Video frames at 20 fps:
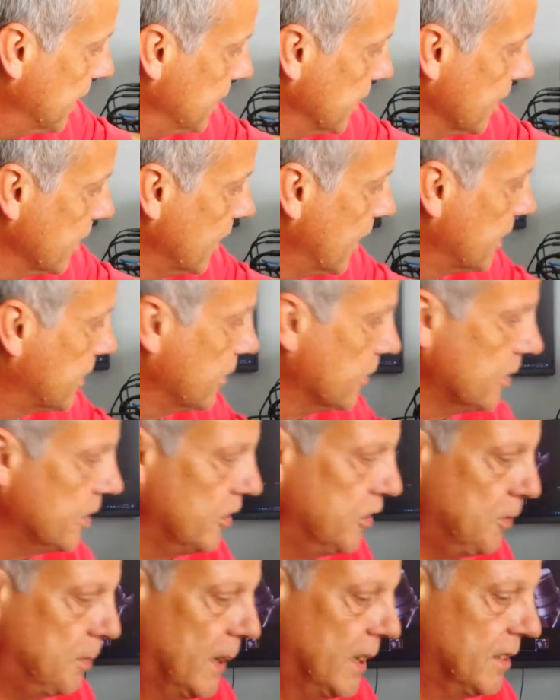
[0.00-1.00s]
your luck on
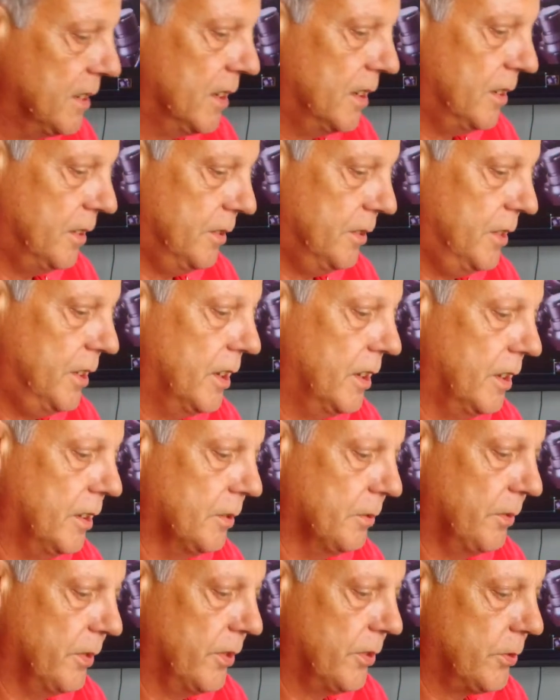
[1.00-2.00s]
spending,
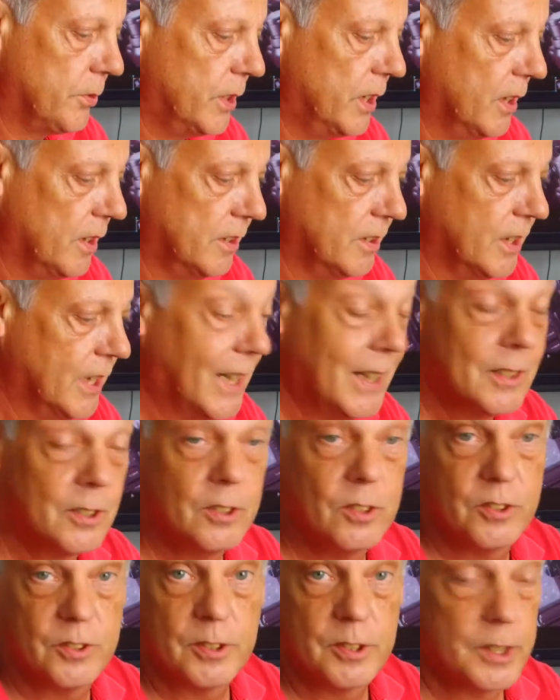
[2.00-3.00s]

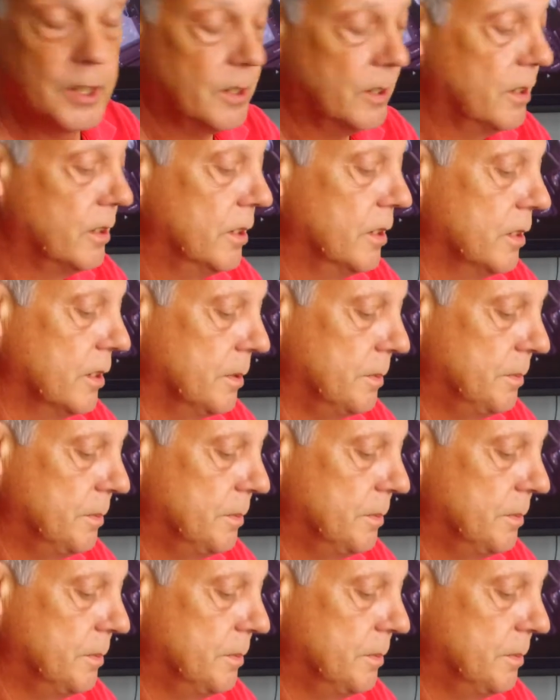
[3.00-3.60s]
$300 on it to